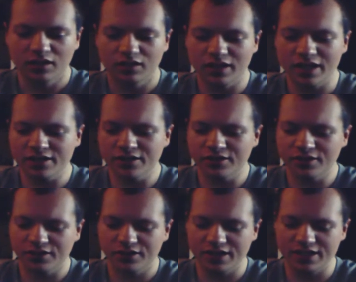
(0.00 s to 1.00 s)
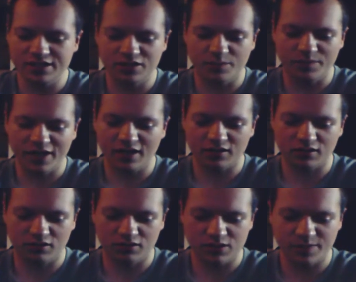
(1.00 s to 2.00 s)
Later into the
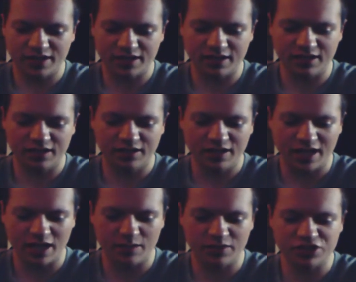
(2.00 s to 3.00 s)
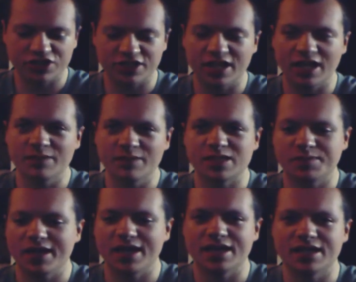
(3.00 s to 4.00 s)
battle, depending on how much time has
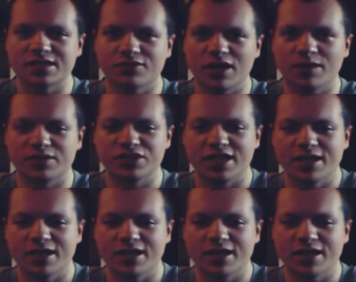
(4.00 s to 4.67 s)
passed or how much